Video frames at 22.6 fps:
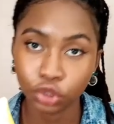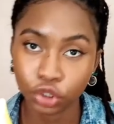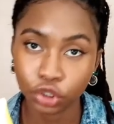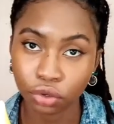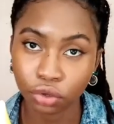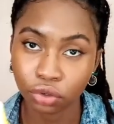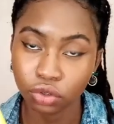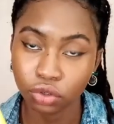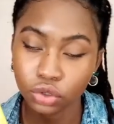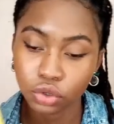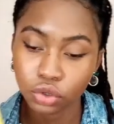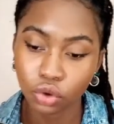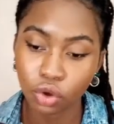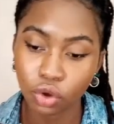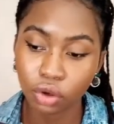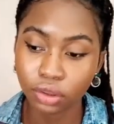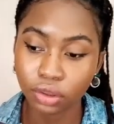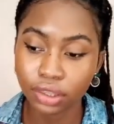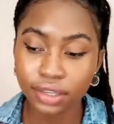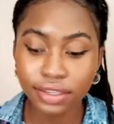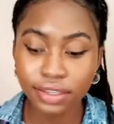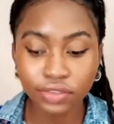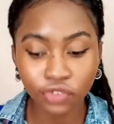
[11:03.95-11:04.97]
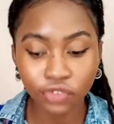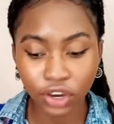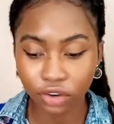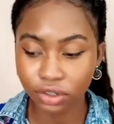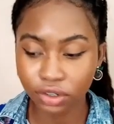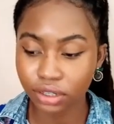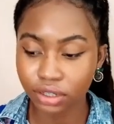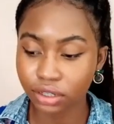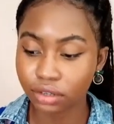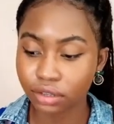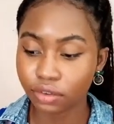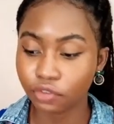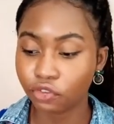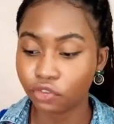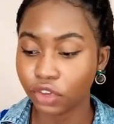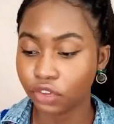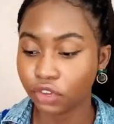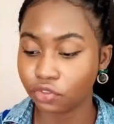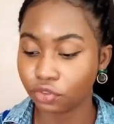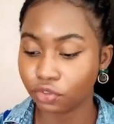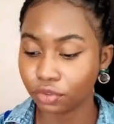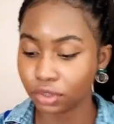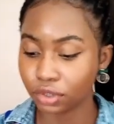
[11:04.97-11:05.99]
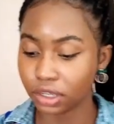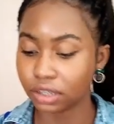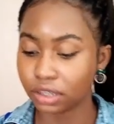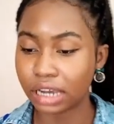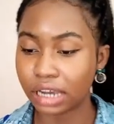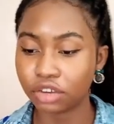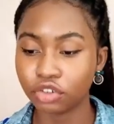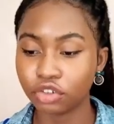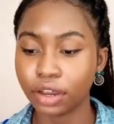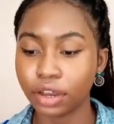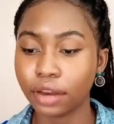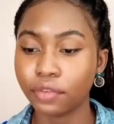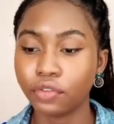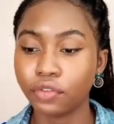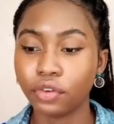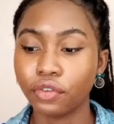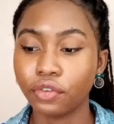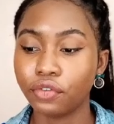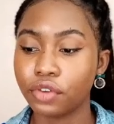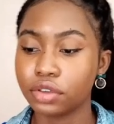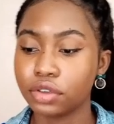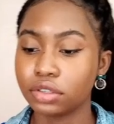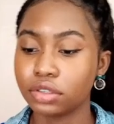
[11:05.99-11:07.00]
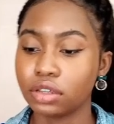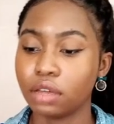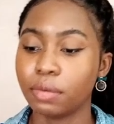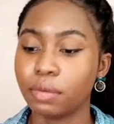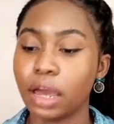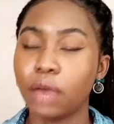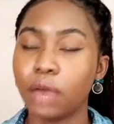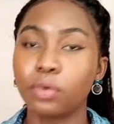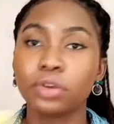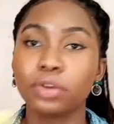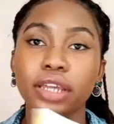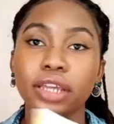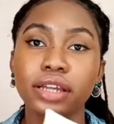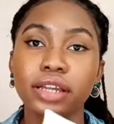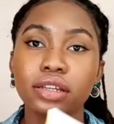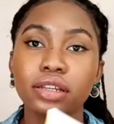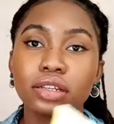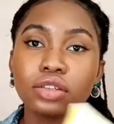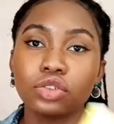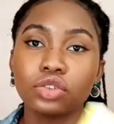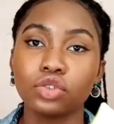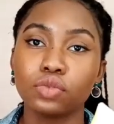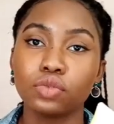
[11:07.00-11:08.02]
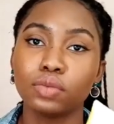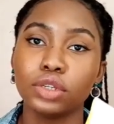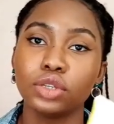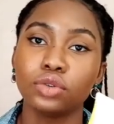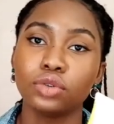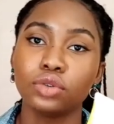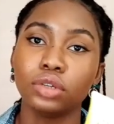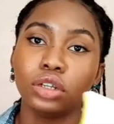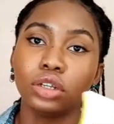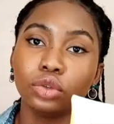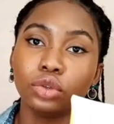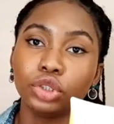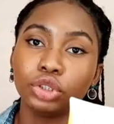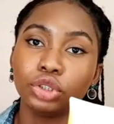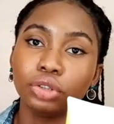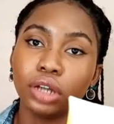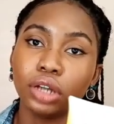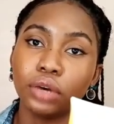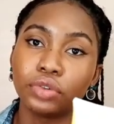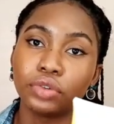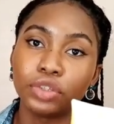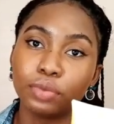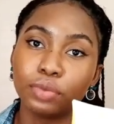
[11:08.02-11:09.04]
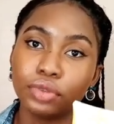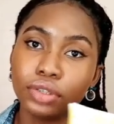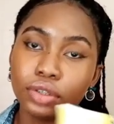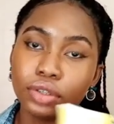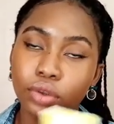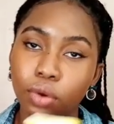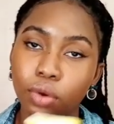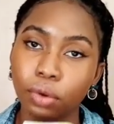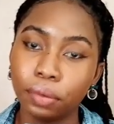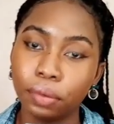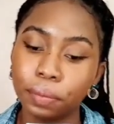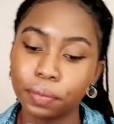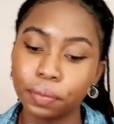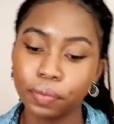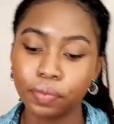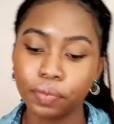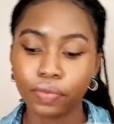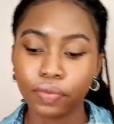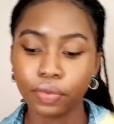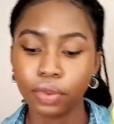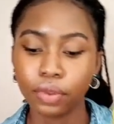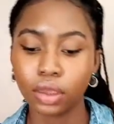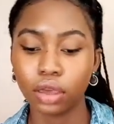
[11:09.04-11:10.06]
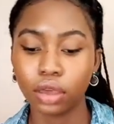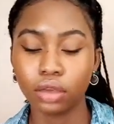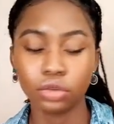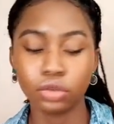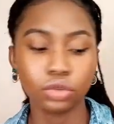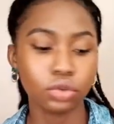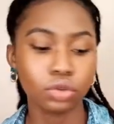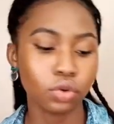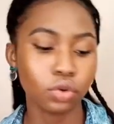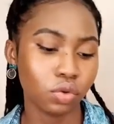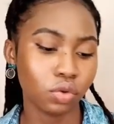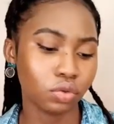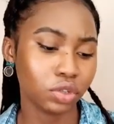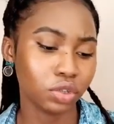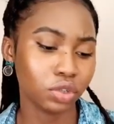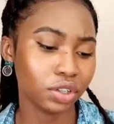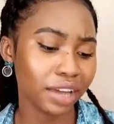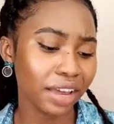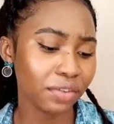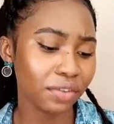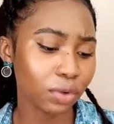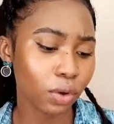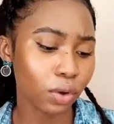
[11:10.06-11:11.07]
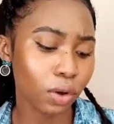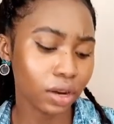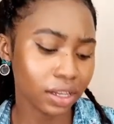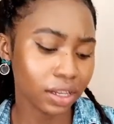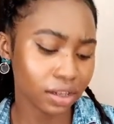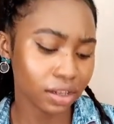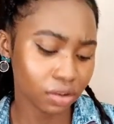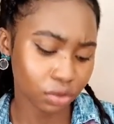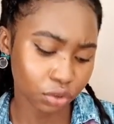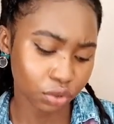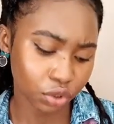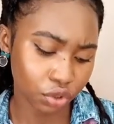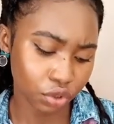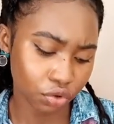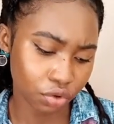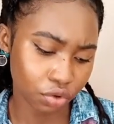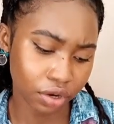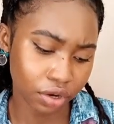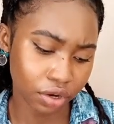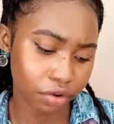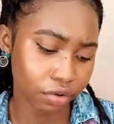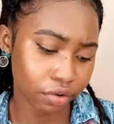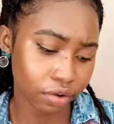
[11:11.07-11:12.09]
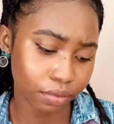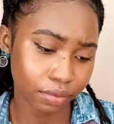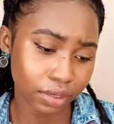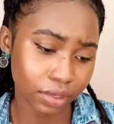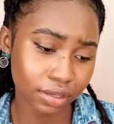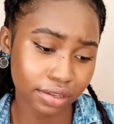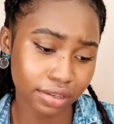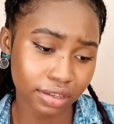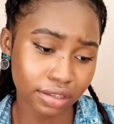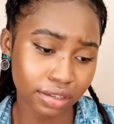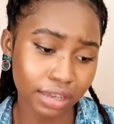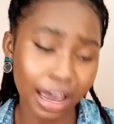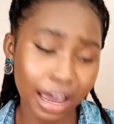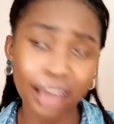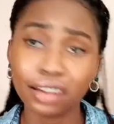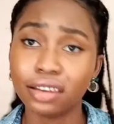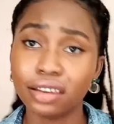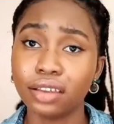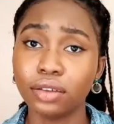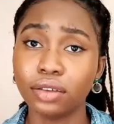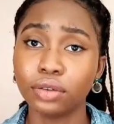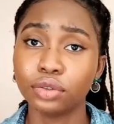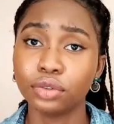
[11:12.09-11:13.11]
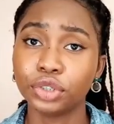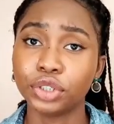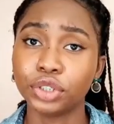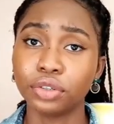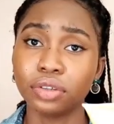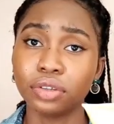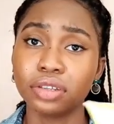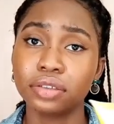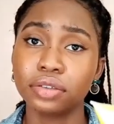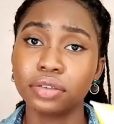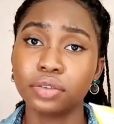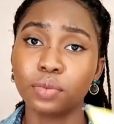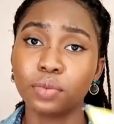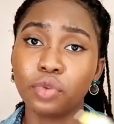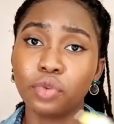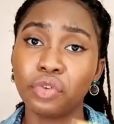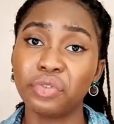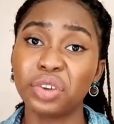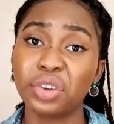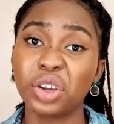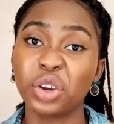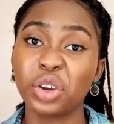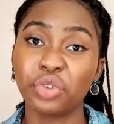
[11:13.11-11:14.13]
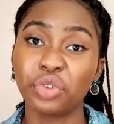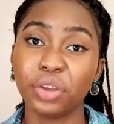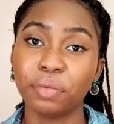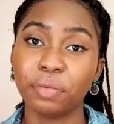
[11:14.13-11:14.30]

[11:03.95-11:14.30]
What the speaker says: So on this very fateful day that I tried it for the first time, I wanted this to be the only lotion that I was putting on. So should I even call it a lotion or a cream? This is hardly a lotion, this is more of a cream.